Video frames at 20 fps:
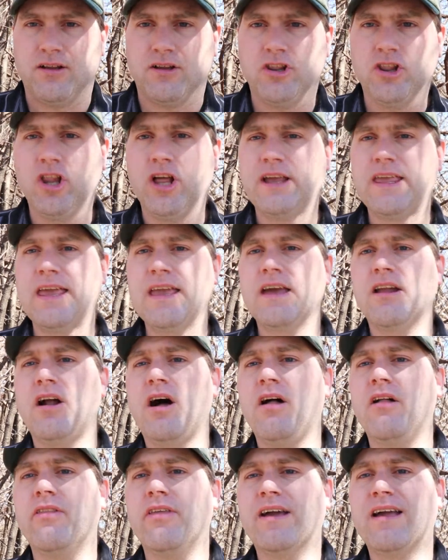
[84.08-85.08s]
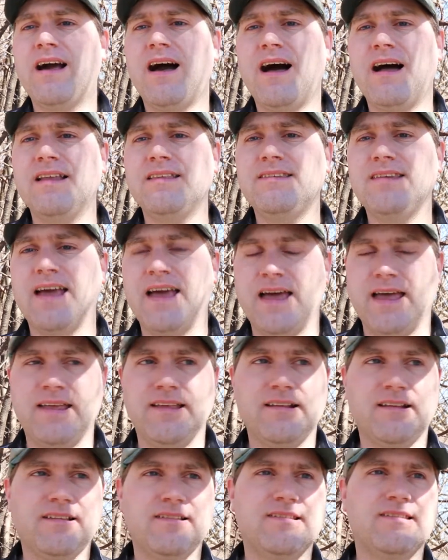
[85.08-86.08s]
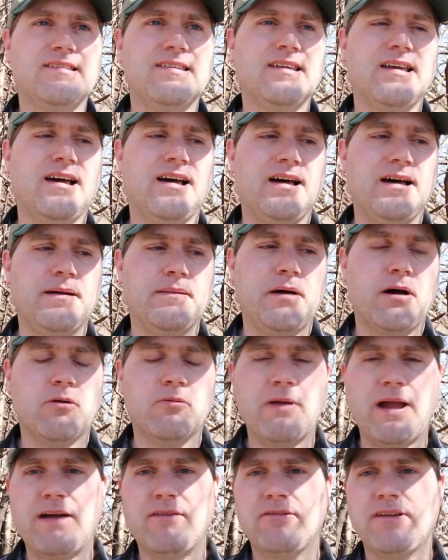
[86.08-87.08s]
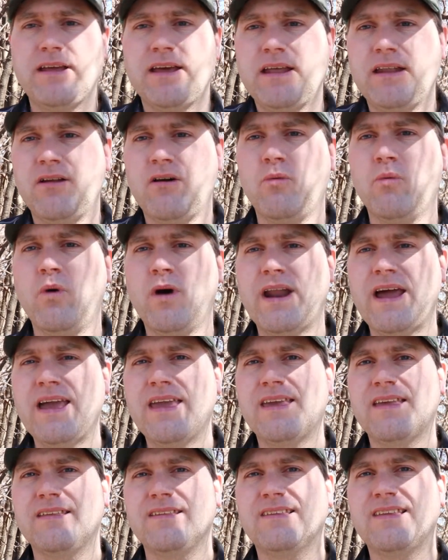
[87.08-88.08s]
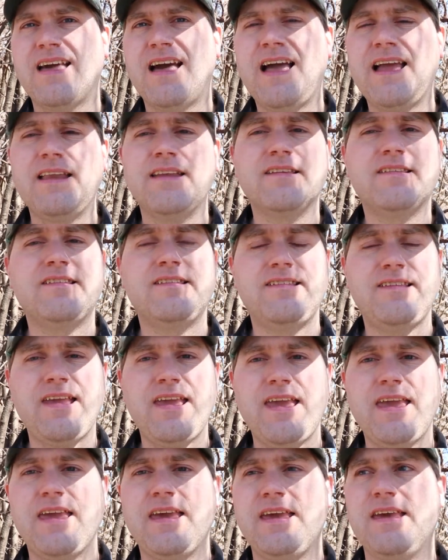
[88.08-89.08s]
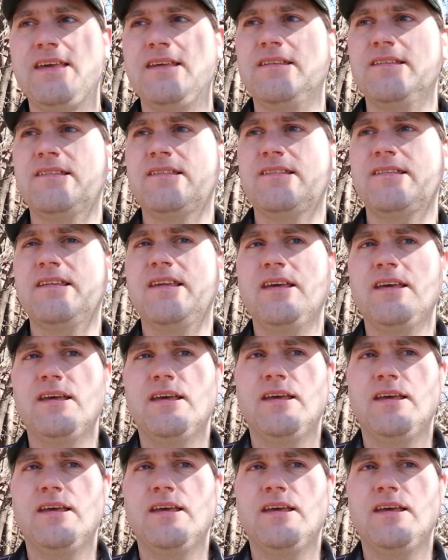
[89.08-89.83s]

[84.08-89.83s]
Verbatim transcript: looking at all the context uh, around it, what I can kind of see is